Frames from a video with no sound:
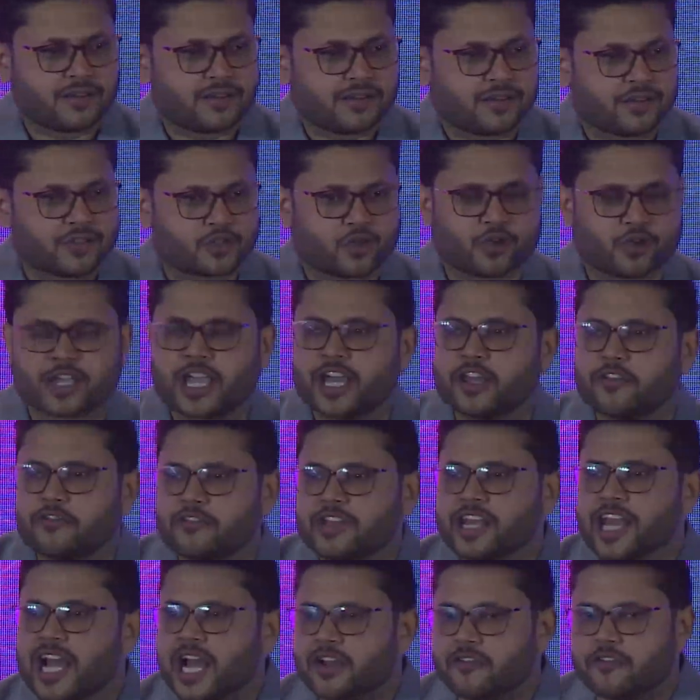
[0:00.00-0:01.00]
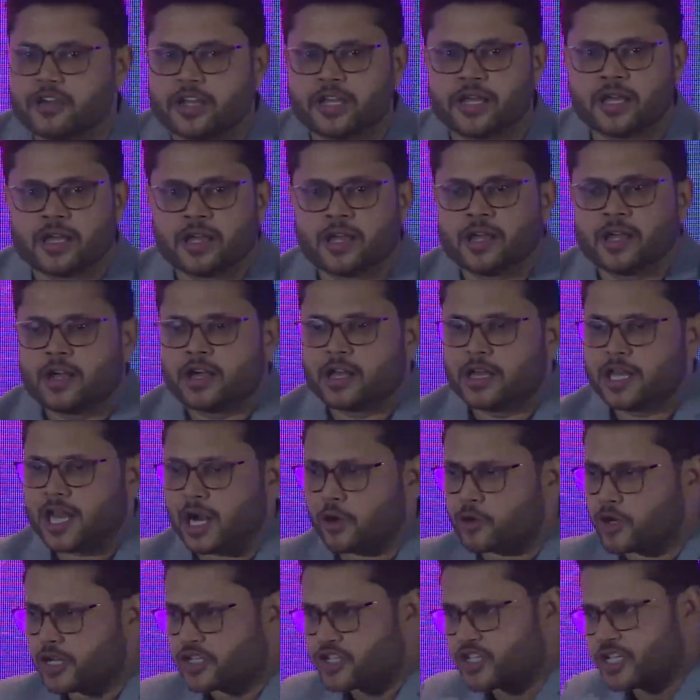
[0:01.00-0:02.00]
So, can we have a
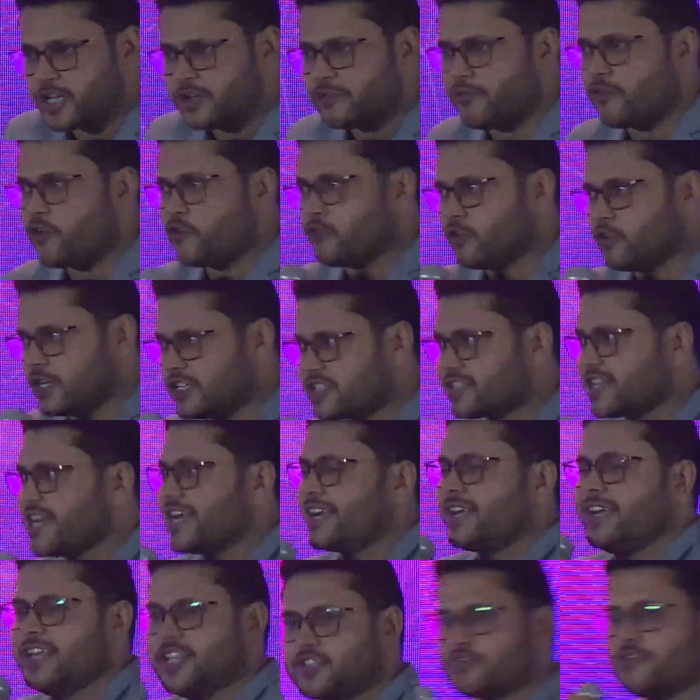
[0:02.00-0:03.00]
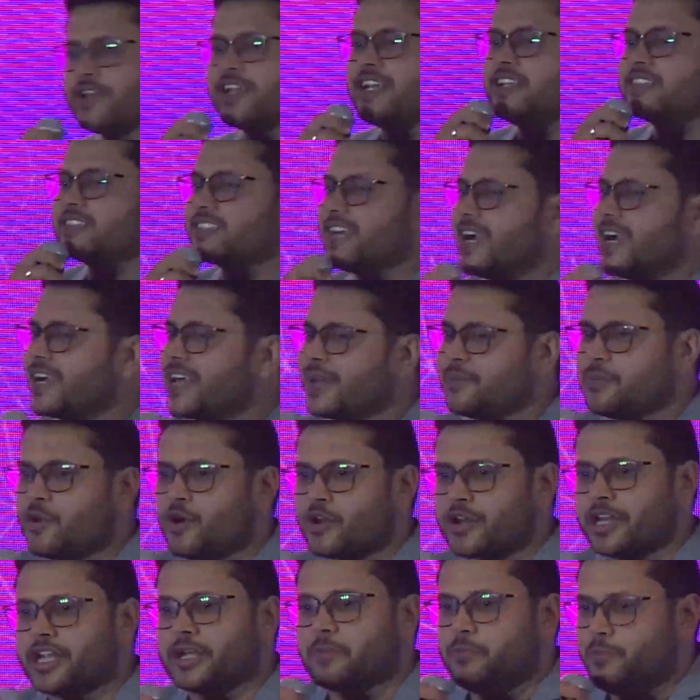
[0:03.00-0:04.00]
louder cheer for once? At least we can start our
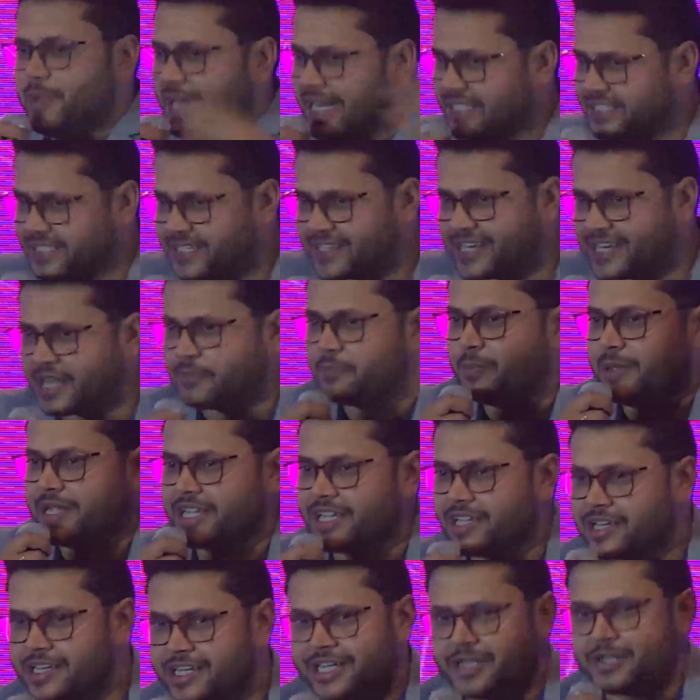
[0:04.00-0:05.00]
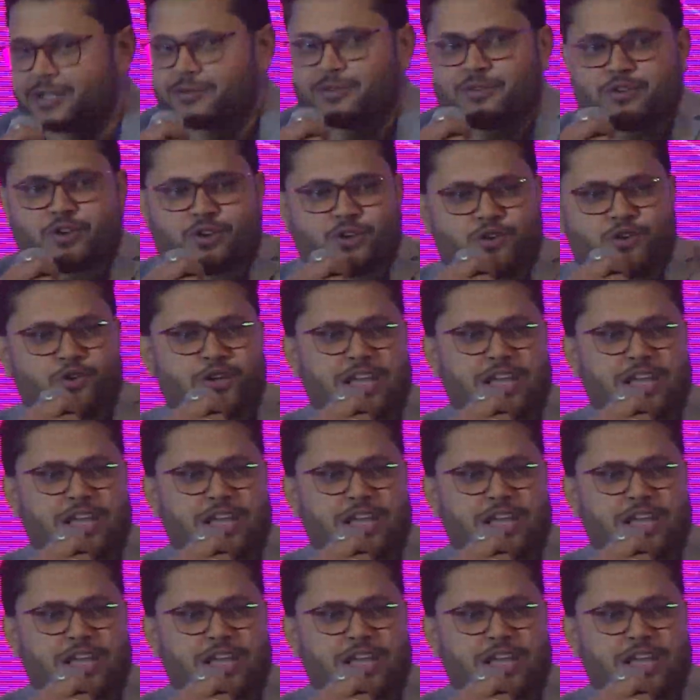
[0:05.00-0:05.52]
morning better and bigger, and you